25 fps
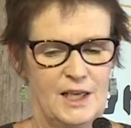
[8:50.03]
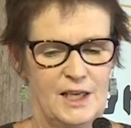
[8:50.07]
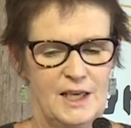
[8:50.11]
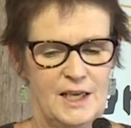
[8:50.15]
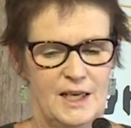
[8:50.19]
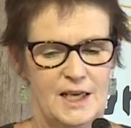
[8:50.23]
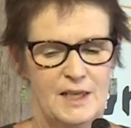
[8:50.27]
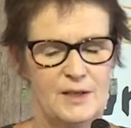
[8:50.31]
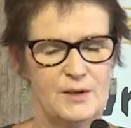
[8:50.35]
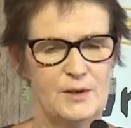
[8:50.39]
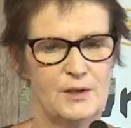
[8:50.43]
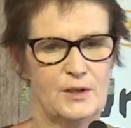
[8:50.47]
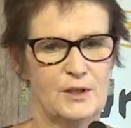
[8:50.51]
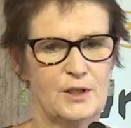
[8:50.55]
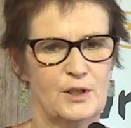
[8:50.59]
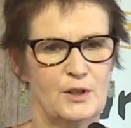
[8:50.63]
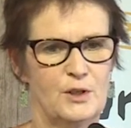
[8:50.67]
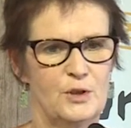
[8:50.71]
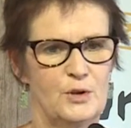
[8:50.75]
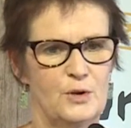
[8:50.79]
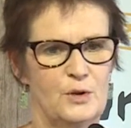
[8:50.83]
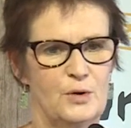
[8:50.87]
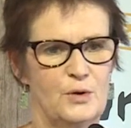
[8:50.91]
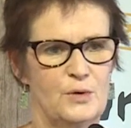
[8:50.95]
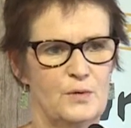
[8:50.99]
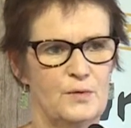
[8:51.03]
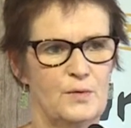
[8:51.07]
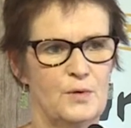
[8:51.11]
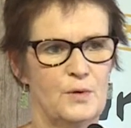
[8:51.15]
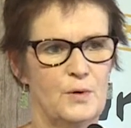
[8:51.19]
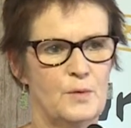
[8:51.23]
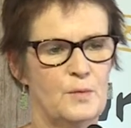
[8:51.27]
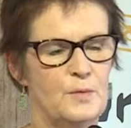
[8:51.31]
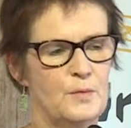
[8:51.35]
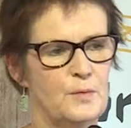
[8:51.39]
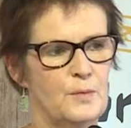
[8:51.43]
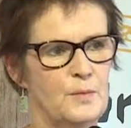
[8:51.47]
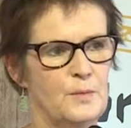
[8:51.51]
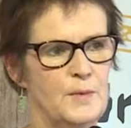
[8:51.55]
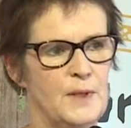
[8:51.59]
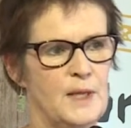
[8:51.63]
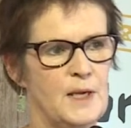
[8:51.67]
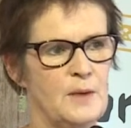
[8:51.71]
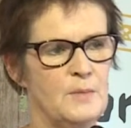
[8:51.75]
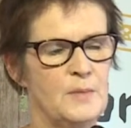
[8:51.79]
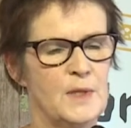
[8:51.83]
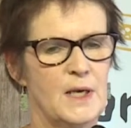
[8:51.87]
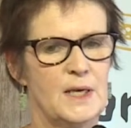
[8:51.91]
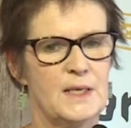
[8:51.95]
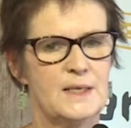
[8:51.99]
And for
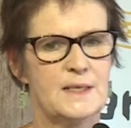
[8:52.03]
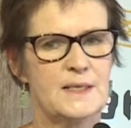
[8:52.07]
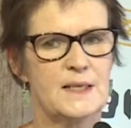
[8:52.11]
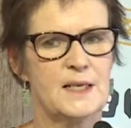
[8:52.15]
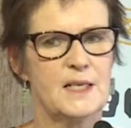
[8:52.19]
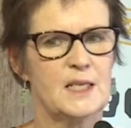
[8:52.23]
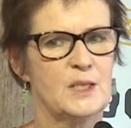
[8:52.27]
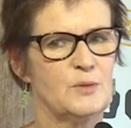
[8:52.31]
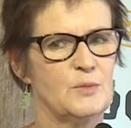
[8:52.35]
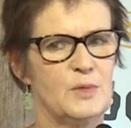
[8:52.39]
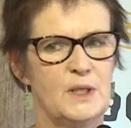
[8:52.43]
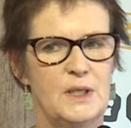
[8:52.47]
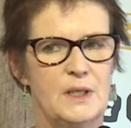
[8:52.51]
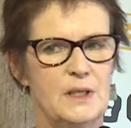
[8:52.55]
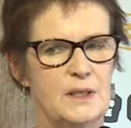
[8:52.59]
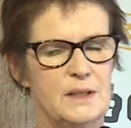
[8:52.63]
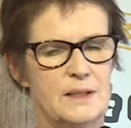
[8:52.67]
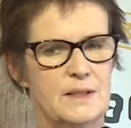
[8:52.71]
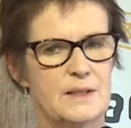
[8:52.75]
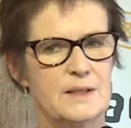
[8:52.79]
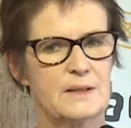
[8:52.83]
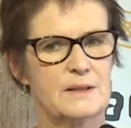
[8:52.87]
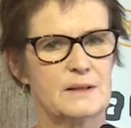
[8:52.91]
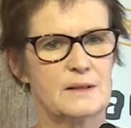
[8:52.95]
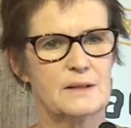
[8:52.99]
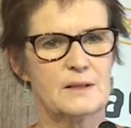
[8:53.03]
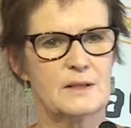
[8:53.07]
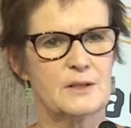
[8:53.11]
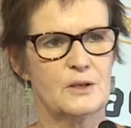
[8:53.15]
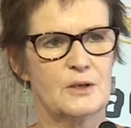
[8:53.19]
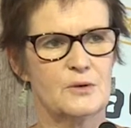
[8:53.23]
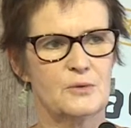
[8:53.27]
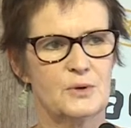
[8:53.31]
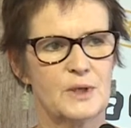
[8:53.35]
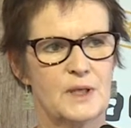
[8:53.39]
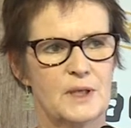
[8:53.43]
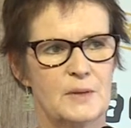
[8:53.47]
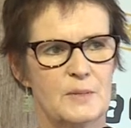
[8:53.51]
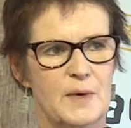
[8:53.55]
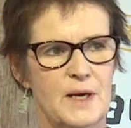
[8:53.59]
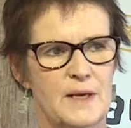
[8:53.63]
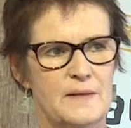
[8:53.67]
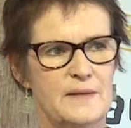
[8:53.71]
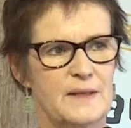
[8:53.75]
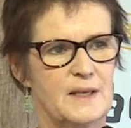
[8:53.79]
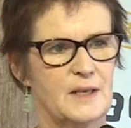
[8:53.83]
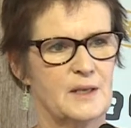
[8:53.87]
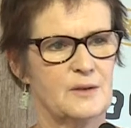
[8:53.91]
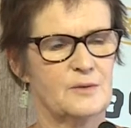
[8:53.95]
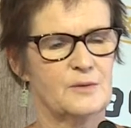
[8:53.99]
them, they say to me, it's, it's not really about
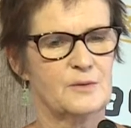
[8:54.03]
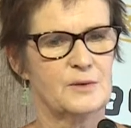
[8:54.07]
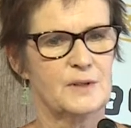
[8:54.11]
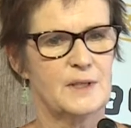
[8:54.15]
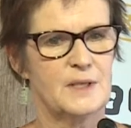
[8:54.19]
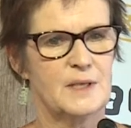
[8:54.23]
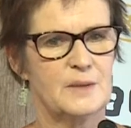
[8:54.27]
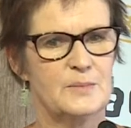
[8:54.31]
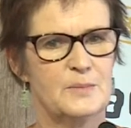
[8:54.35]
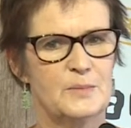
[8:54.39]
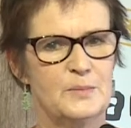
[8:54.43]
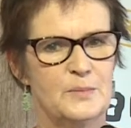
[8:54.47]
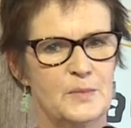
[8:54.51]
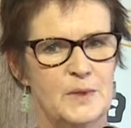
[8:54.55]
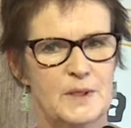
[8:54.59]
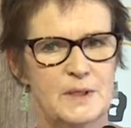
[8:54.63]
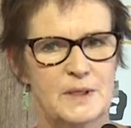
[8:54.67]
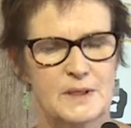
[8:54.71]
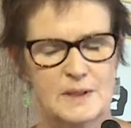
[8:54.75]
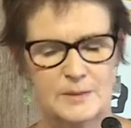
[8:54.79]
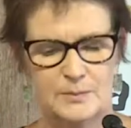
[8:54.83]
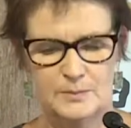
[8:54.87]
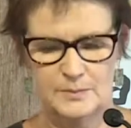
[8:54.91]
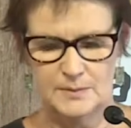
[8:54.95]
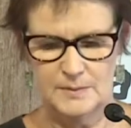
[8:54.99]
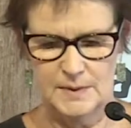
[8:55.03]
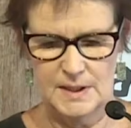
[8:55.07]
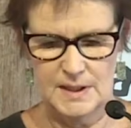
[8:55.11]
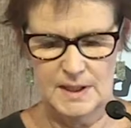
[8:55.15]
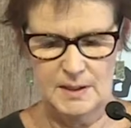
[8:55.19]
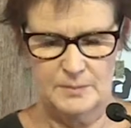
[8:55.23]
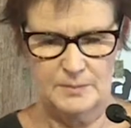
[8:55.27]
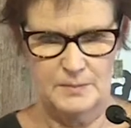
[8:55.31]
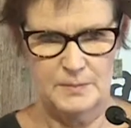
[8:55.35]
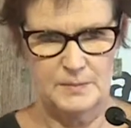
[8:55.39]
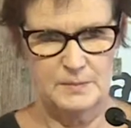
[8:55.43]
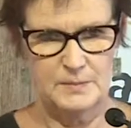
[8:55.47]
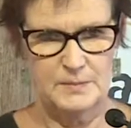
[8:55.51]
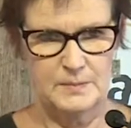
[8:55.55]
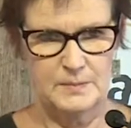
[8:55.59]
that for them. They, um,